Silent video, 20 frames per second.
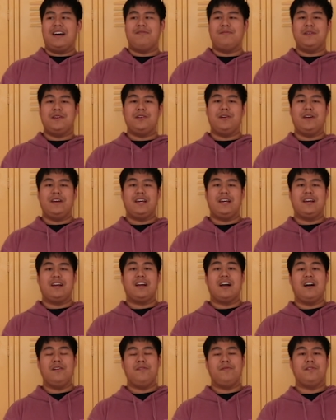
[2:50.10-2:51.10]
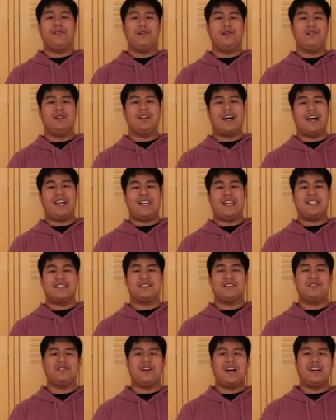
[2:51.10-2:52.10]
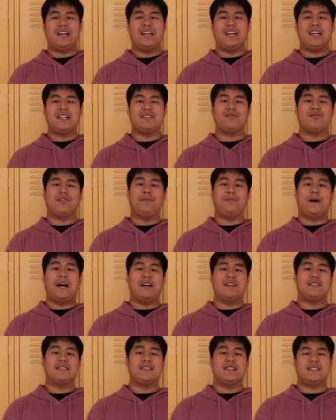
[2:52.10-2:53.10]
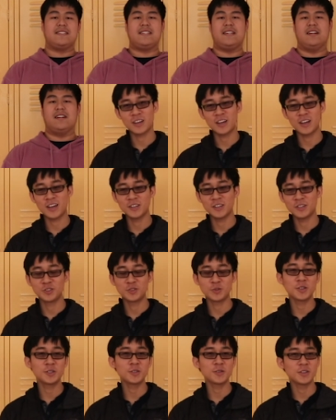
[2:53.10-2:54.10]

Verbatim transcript: I've been doing Kung Fu, Lion Dance, and Dragon Dance for about 6 years. I enjoy